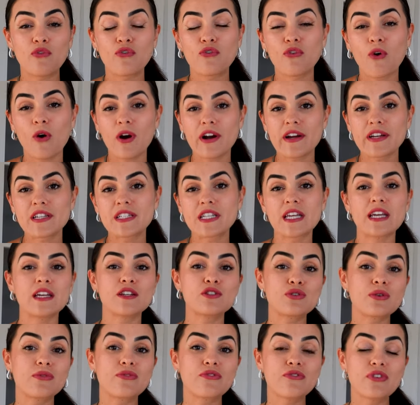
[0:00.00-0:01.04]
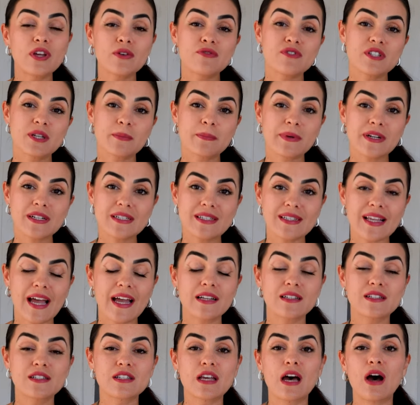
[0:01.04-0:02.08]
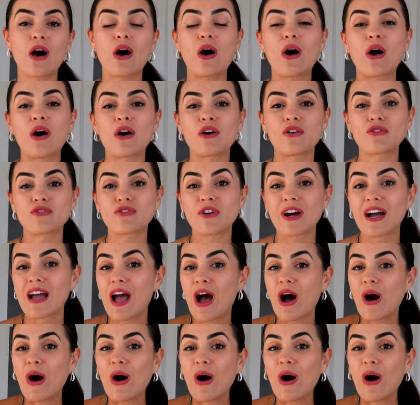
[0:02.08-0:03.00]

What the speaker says: 40 to 50% of